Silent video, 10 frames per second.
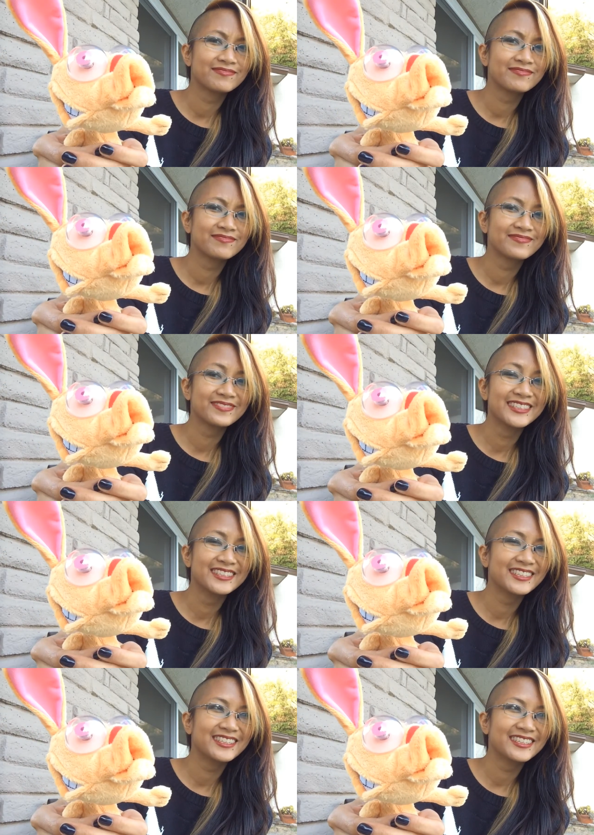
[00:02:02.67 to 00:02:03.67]

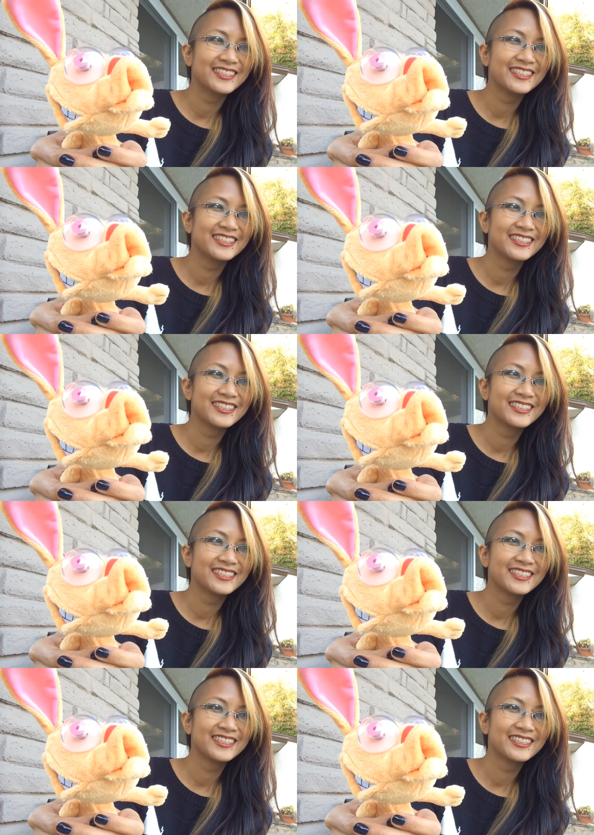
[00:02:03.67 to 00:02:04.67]

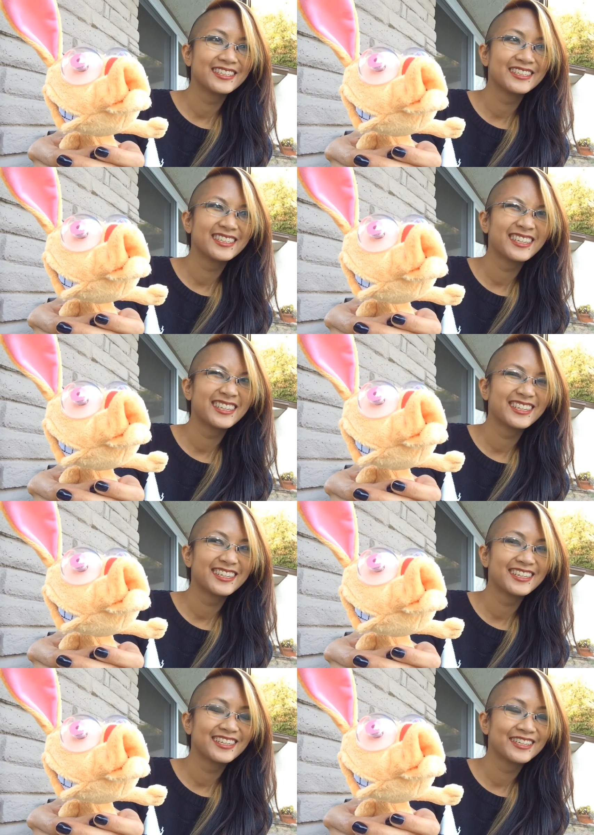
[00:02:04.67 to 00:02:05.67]

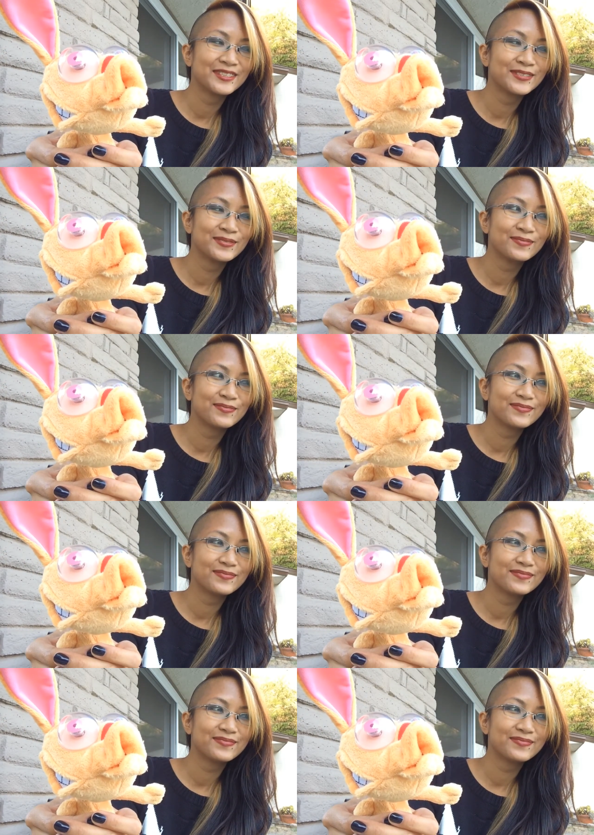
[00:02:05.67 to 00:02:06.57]
(silence)